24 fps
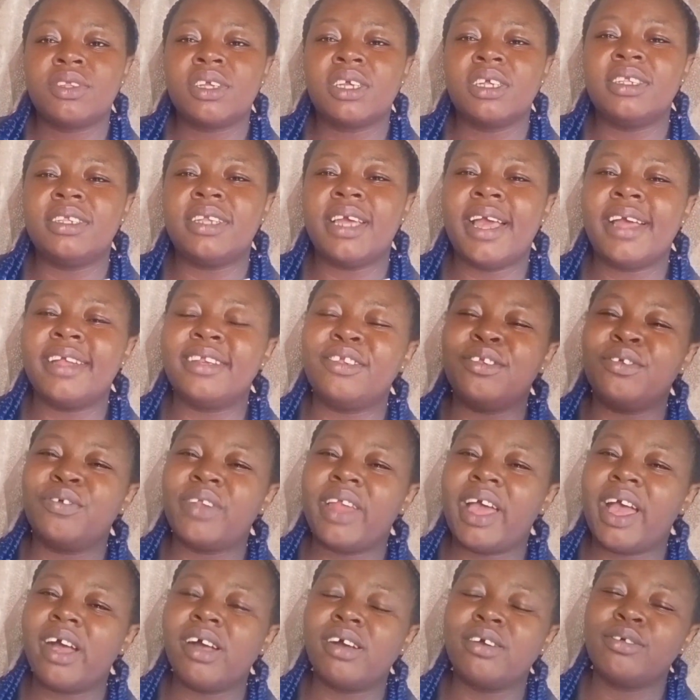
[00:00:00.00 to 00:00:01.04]
then you
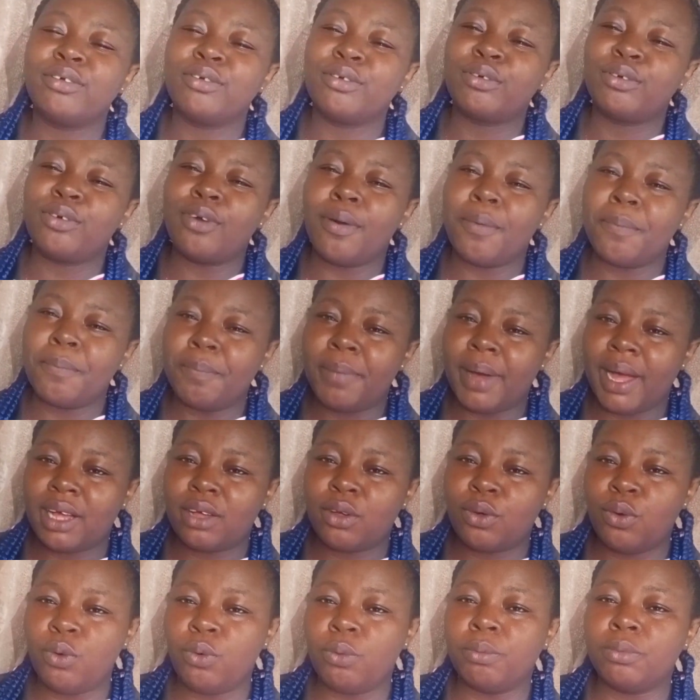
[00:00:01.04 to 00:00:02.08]
now come back
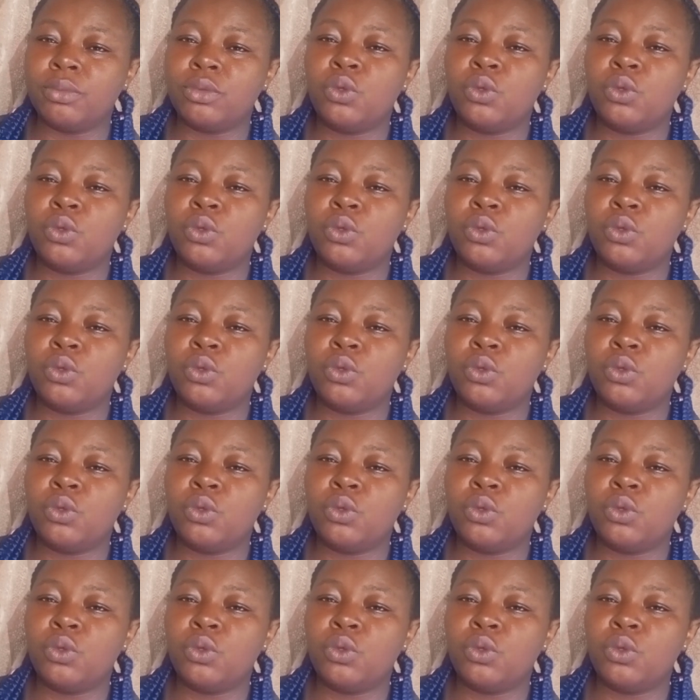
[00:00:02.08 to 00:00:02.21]
home,